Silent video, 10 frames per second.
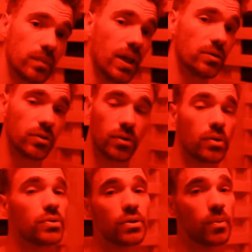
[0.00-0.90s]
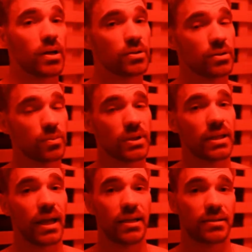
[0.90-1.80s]
And so those are the questions we
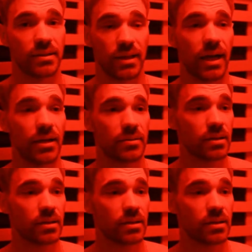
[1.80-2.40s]
get asked a lot.